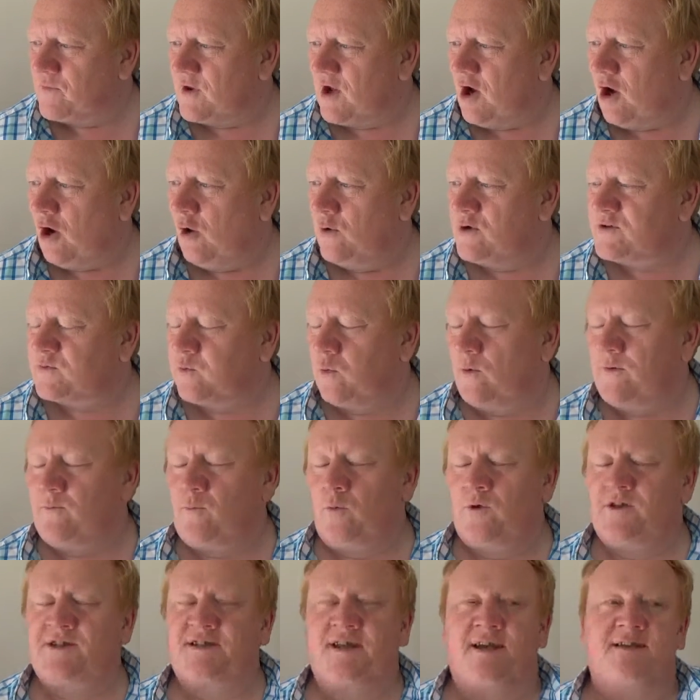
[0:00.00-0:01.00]
always,
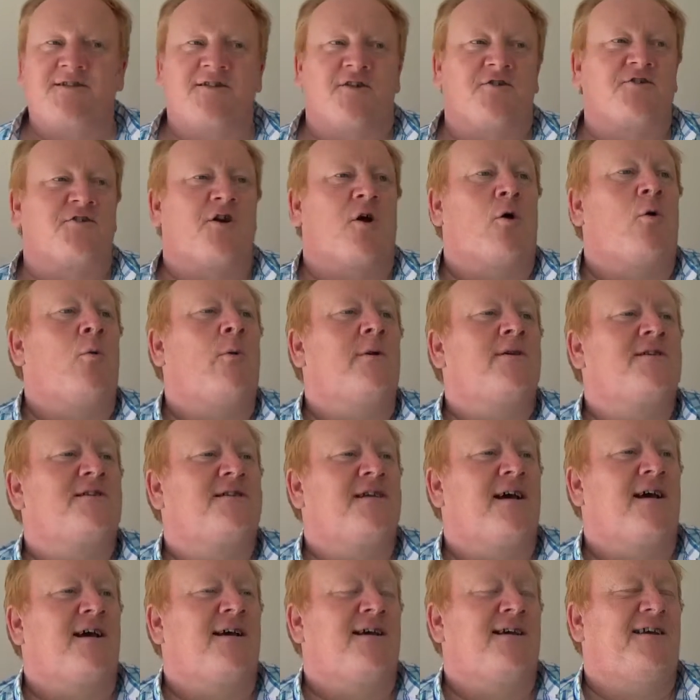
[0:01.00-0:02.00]
with saisons, I always
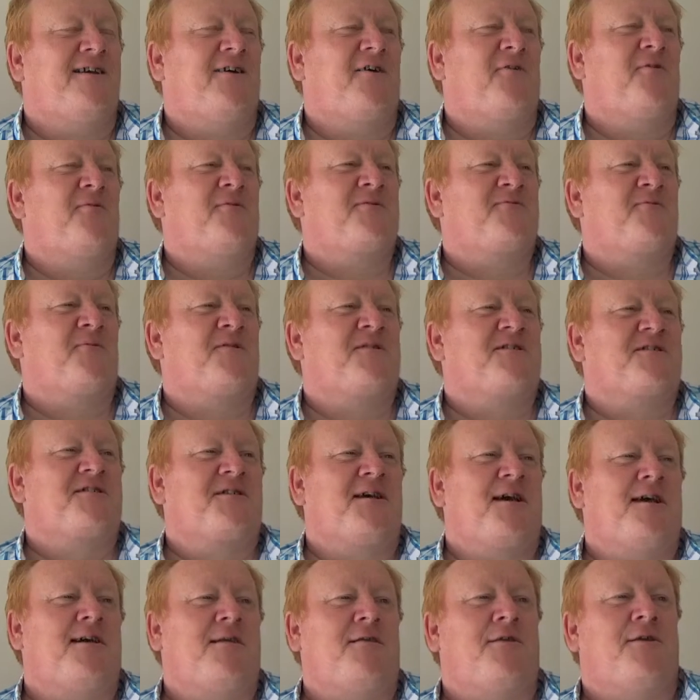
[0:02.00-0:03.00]
want to
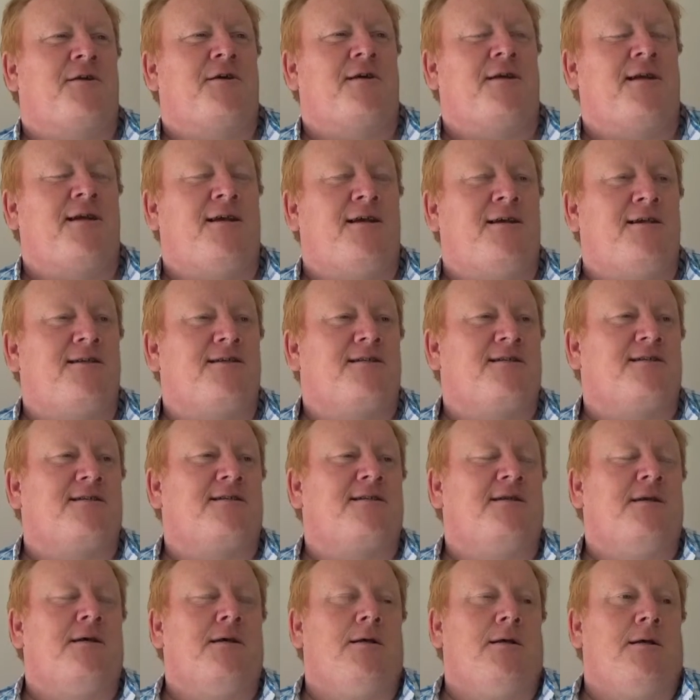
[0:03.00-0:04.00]
say that
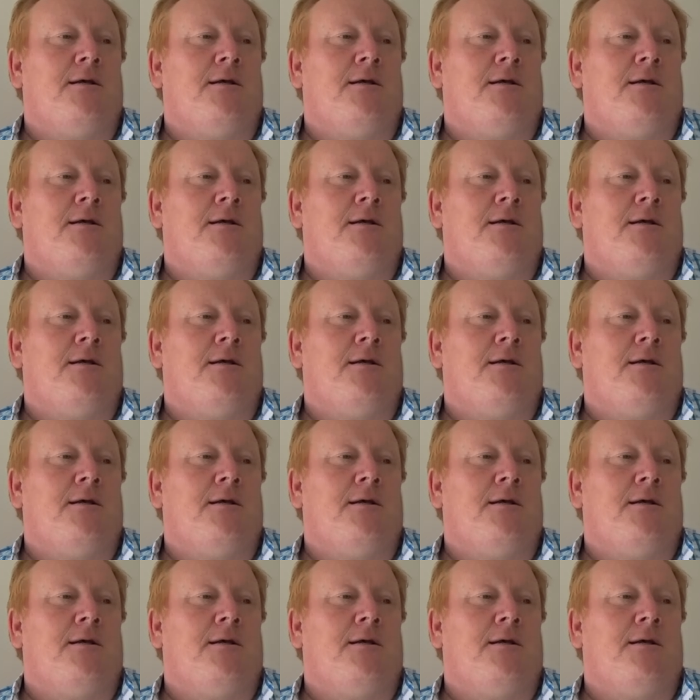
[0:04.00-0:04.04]
it's